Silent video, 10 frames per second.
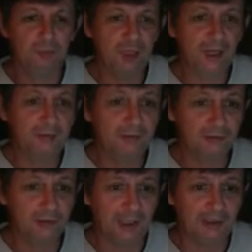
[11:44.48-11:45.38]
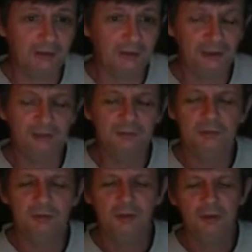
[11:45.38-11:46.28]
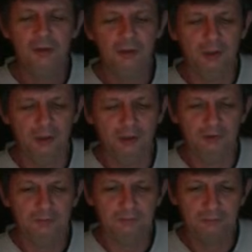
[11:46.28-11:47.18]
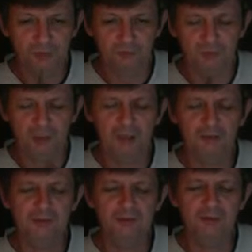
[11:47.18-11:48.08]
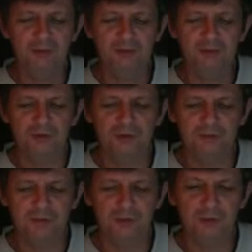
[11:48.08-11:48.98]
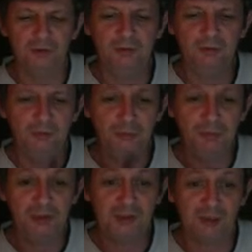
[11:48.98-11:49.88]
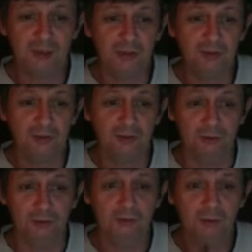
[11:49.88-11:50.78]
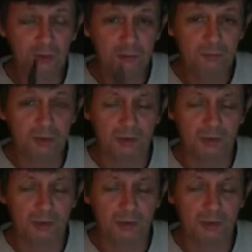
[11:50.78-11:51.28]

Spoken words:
Brad and Anthony, who are the partners who run Juicy Vapor, big shout out to you. Good